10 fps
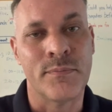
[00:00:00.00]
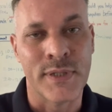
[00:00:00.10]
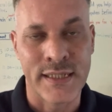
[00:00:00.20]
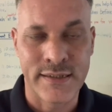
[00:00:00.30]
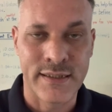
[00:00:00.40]

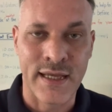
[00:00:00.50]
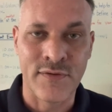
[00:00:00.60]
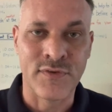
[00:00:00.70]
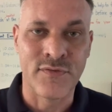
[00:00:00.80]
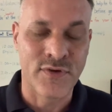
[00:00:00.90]
but they
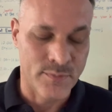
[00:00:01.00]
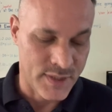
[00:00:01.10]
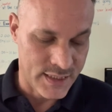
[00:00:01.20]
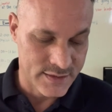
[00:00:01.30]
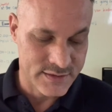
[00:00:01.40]
have different
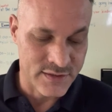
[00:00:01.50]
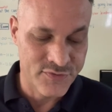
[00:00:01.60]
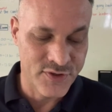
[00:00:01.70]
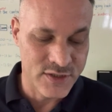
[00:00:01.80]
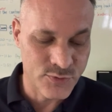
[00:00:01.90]
meanings. The
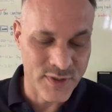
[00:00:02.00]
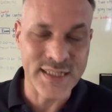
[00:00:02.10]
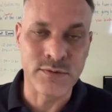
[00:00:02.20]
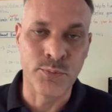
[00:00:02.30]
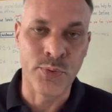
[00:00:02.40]
first one
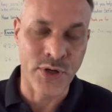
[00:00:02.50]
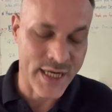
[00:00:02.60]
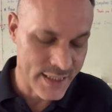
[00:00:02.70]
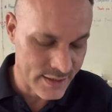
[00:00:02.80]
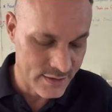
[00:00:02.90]
is
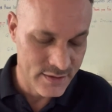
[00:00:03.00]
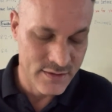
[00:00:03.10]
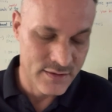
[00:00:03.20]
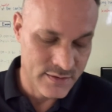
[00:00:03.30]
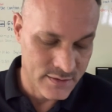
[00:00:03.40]
break.
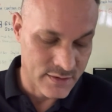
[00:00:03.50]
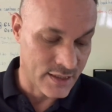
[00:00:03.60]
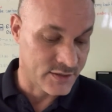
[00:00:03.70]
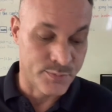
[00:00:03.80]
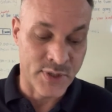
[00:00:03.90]

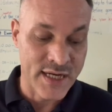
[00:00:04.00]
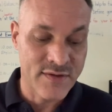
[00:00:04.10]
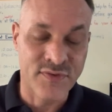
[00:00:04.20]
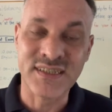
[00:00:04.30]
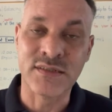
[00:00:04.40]
It's
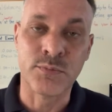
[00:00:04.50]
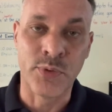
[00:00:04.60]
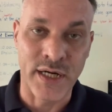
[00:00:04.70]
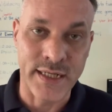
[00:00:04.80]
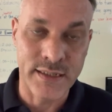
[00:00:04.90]
break versus
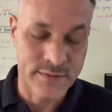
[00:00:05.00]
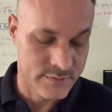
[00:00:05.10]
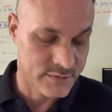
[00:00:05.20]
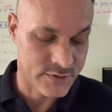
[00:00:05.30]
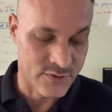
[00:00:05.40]
break.
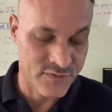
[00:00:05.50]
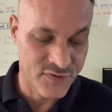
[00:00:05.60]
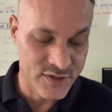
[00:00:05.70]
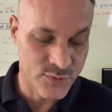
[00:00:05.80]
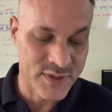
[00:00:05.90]
So the
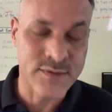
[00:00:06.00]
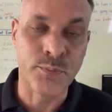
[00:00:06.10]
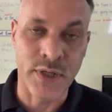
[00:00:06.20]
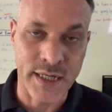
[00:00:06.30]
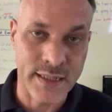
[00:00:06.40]
first one is
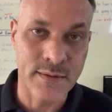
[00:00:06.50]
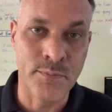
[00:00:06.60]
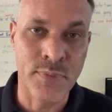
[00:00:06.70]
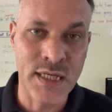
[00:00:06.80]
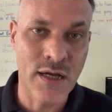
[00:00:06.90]

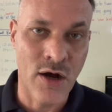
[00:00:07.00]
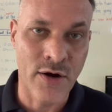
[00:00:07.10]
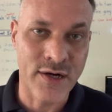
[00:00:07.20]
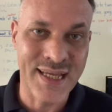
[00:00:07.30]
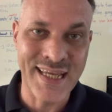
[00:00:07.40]
break.
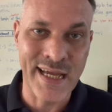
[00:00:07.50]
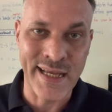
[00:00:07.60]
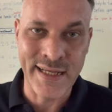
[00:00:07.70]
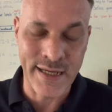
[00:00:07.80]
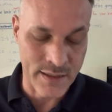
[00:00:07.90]

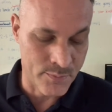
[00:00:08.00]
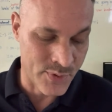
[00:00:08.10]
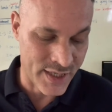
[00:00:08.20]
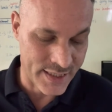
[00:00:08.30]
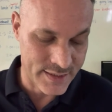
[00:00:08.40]
B-R-E-A-K,
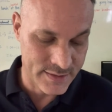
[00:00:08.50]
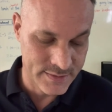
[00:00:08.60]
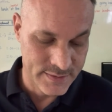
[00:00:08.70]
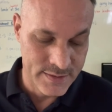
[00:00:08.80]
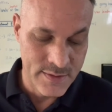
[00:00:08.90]
break.
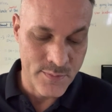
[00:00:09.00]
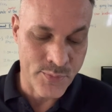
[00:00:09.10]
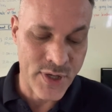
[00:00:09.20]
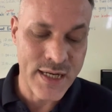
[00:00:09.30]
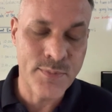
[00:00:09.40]

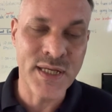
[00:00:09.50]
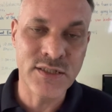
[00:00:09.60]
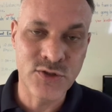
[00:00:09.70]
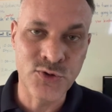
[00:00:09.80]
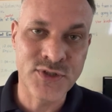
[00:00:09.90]
Break
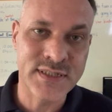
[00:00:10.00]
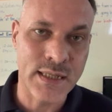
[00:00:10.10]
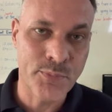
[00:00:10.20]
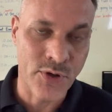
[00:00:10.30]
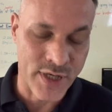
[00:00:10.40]
means to
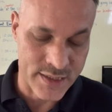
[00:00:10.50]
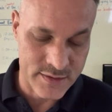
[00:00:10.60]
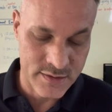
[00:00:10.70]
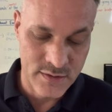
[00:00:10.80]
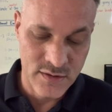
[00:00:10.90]
separate